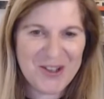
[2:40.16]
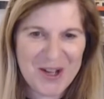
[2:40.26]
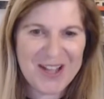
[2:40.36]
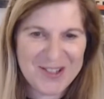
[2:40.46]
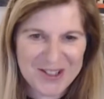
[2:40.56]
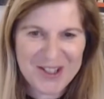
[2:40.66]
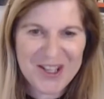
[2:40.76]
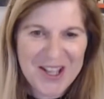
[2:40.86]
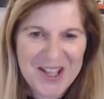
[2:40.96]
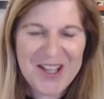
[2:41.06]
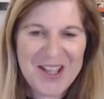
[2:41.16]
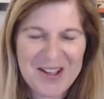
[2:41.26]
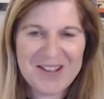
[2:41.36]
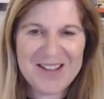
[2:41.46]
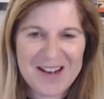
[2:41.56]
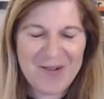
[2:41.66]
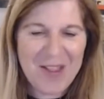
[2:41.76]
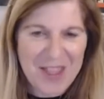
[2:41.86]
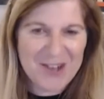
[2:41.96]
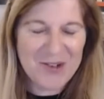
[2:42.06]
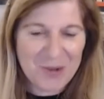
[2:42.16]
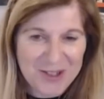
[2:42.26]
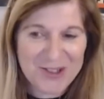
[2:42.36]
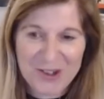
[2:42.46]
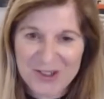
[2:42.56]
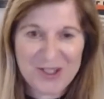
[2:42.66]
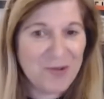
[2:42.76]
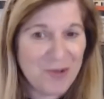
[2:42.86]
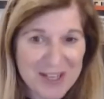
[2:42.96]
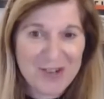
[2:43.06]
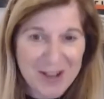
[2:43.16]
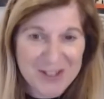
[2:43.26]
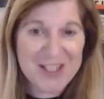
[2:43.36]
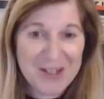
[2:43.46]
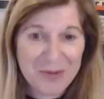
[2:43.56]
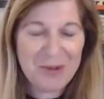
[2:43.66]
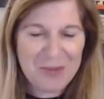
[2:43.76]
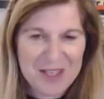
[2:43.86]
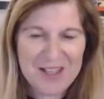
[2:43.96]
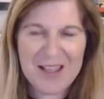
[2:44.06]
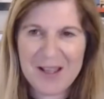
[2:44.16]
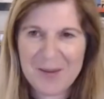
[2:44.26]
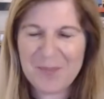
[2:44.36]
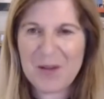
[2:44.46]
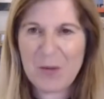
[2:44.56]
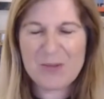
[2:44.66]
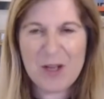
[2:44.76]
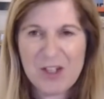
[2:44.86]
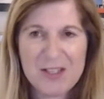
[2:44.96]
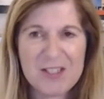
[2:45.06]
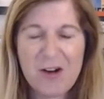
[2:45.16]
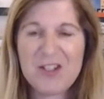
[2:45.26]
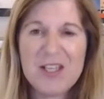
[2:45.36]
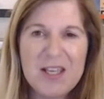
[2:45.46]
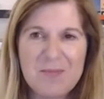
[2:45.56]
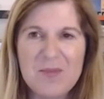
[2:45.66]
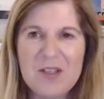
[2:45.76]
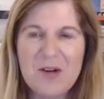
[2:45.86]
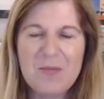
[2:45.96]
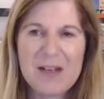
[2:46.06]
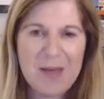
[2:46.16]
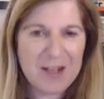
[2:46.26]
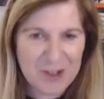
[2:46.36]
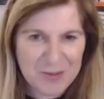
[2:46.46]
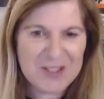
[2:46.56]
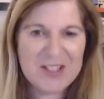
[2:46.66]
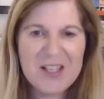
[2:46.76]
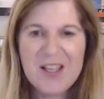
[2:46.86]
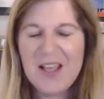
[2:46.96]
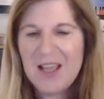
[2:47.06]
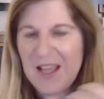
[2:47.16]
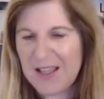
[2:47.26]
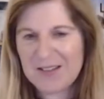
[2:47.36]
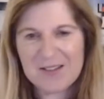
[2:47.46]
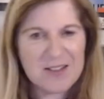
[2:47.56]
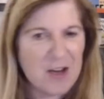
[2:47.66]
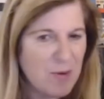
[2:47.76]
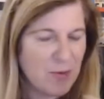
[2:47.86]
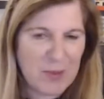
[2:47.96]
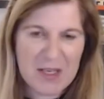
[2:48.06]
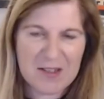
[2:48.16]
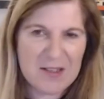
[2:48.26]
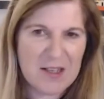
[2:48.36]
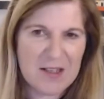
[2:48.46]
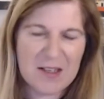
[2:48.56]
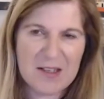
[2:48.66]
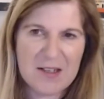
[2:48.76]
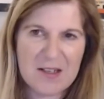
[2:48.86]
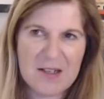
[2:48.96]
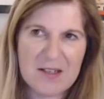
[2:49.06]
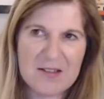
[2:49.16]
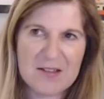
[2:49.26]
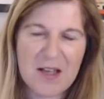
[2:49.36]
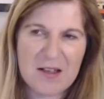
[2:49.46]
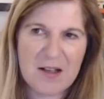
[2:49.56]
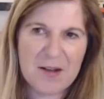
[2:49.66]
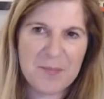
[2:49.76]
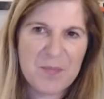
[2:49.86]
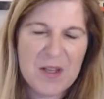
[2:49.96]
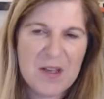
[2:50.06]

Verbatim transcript: you had to, uh, and I read that in your research, and it really resonated with me, um, especially as I started to hit, you know, middle management. And I remember being in a in a in a, in a dot com